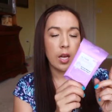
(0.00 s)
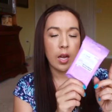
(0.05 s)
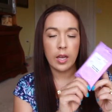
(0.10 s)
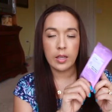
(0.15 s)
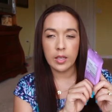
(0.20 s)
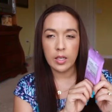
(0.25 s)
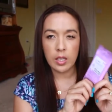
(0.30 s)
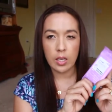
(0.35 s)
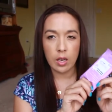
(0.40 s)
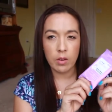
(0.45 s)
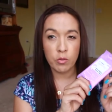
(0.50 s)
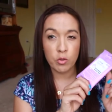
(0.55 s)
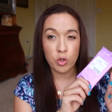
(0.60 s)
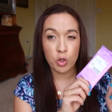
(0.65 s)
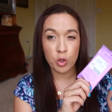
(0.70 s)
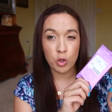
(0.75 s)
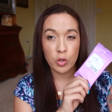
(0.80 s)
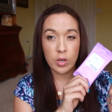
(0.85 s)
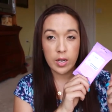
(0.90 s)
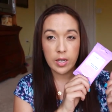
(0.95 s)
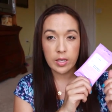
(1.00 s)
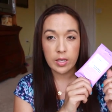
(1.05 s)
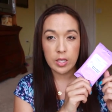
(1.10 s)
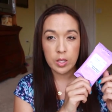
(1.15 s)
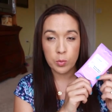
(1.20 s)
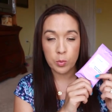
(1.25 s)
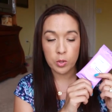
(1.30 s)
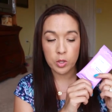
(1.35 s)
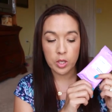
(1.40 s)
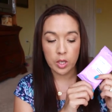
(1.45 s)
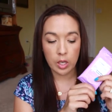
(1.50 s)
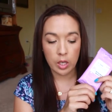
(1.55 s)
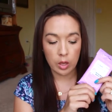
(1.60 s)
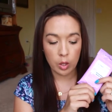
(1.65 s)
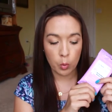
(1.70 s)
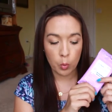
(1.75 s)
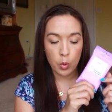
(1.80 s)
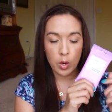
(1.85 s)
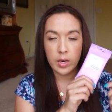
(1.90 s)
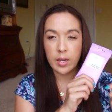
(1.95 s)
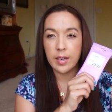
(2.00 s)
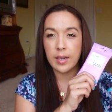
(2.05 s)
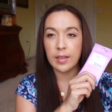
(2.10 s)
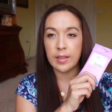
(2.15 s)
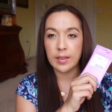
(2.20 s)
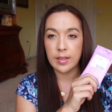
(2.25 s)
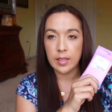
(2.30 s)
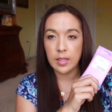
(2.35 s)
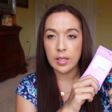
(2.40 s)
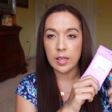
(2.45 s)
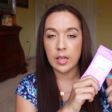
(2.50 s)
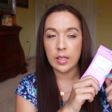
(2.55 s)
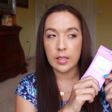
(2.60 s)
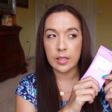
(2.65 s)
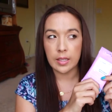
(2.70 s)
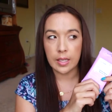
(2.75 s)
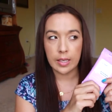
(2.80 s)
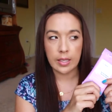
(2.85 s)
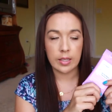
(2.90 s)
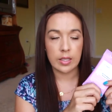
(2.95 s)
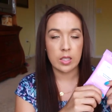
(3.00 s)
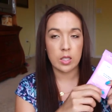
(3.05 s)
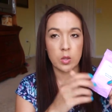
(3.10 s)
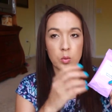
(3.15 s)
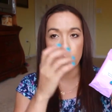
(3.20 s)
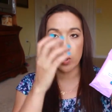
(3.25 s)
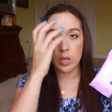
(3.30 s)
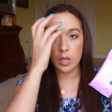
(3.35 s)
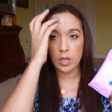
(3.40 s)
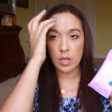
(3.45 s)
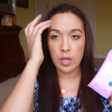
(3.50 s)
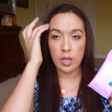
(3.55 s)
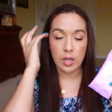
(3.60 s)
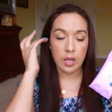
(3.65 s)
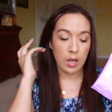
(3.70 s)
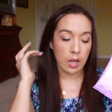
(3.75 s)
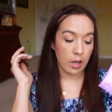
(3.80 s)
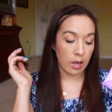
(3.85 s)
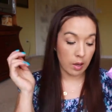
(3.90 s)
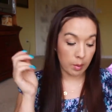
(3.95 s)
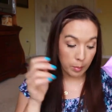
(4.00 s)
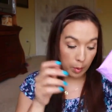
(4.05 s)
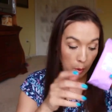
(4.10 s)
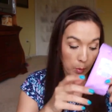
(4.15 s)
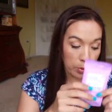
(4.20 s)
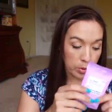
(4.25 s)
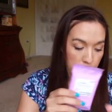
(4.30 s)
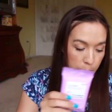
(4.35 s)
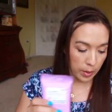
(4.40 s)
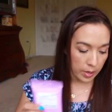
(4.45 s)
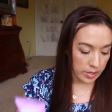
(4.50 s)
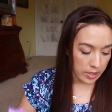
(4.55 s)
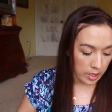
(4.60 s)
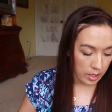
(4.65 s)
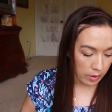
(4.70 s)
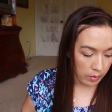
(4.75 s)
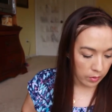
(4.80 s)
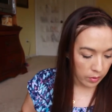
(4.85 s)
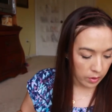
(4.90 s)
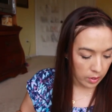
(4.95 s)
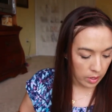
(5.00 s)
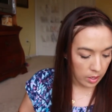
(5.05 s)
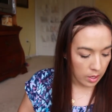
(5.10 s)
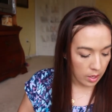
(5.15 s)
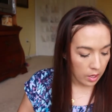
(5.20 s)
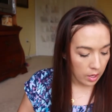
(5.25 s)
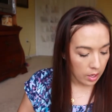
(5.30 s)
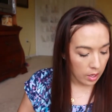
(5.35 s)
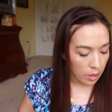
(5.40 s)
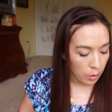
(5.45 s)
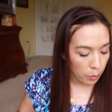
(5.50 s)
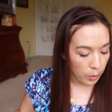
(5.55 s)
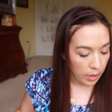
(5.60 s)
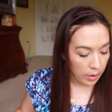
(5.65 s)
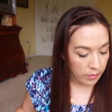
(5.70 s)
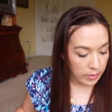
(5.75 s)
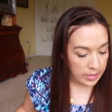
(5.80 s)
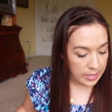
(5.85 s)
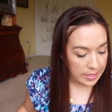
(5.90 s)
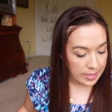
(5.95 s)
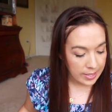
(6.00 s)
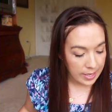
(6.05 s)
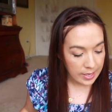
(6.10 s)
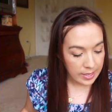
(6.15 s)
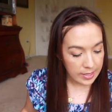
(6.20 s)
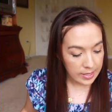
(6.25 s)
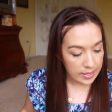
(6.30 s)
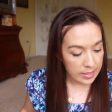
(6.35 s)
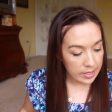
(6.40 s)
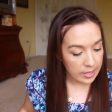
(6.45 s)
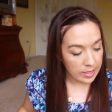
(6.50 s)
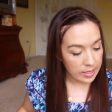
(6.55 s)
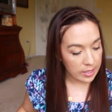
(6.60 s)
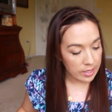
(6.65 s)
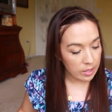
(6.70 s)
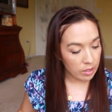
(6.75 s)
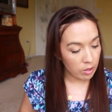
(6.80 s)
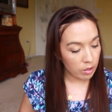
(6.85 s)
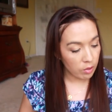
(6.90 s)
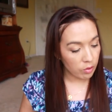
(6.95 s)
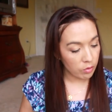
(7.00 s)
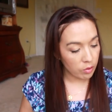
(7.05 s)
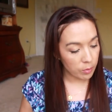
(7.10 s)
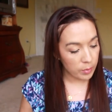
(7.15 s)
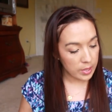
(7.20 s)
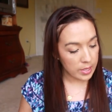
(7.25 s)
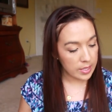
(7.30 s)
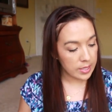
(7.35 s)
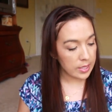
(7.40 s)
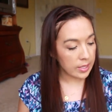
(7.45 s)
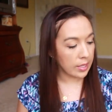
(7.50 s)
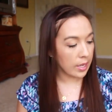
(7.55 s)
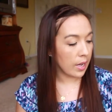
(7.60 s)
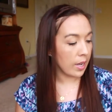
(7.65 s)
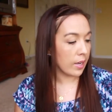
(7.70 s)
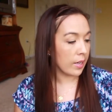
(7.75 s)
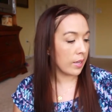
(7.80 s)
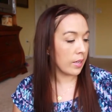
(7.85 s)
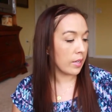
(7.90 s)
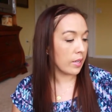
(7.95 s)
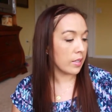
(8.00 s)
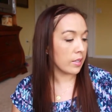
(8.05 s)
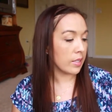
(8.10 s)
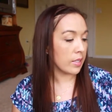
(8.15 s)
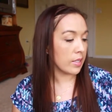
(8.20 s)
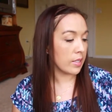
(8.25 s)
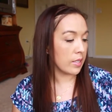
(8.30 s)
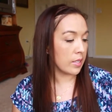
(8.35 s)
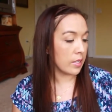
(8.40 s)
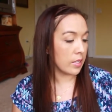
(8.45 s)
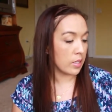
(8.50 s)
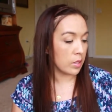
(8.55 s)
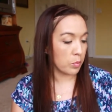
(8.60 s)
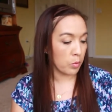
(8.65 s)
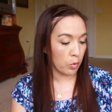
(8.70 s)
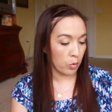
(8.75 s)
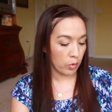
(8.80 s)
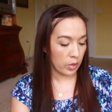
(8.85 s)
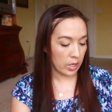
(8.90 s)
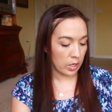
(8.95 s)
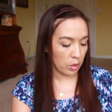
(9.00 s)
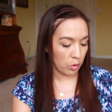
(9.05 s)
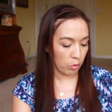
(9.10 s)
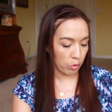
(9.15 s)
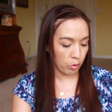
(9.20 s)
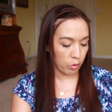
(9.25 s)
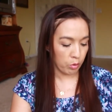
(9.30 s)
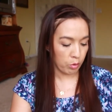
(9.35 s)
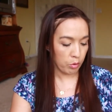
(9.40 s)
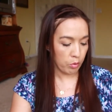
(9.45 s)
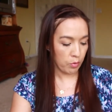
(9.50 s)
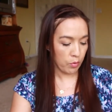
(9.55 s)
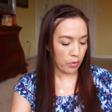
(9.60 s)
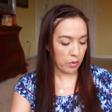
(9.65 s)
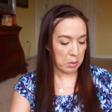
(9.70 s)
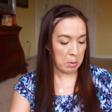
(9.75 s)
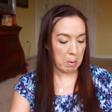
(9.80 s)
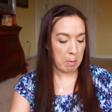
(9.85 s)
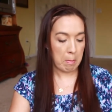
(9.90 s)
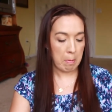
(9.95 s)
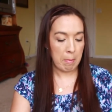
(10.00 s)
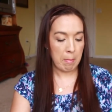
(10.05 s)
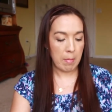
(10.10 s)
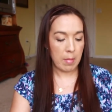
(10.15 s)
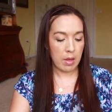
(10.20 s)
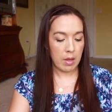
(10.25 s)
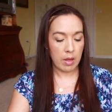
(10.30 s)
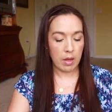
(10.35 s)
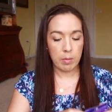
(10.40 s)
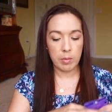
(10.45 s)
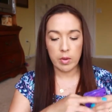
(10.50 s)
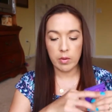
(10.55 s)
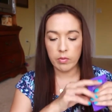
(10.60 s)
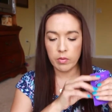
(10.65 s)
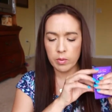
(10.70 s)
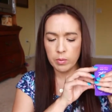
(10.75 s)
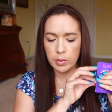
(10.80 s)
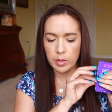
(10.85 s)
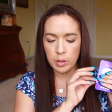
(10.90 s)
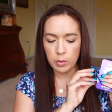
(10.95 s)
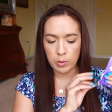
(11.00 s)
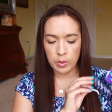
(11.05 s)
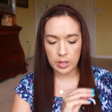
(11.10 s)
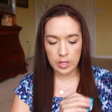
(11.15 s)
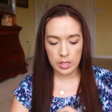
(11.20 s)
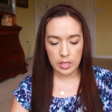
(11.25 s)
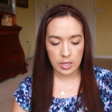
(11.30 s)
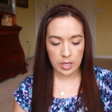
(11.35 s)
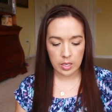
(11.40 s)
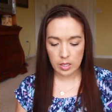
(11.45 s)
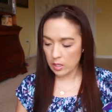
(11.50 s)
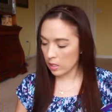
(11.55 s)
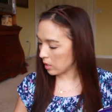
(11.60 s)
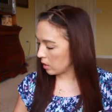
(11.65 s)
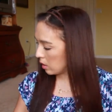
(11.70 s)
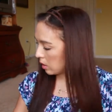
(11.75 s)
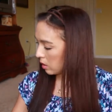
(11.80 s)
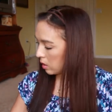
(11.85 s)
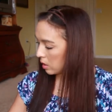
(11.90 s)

I think I've tried this particular one and I think I like this one. Um, almost positive. We have a scent in here from Escada. This is Marine Groove. I'm not familiar with the scent.